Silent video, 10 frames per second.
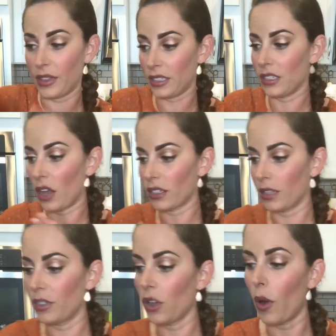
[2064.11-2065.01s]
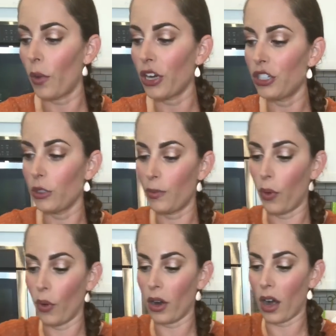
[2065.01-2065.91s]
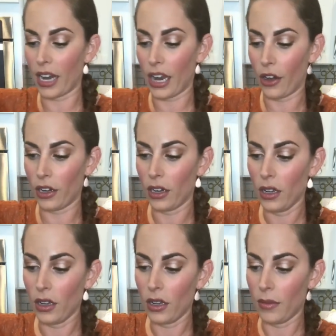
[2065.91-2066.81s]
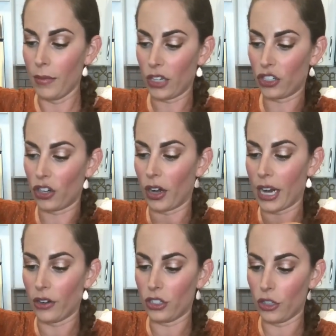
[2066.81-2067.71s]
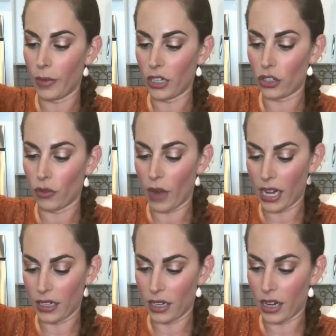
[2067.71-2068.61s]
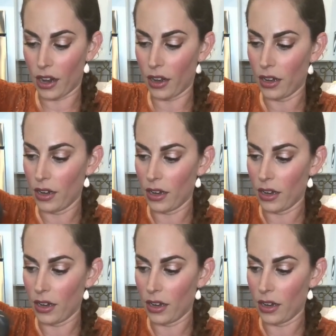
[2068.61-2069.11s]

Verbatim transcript: But this is awesome. So what we're going to do is pour our carrot mixture, our carrot soup mixture right into here.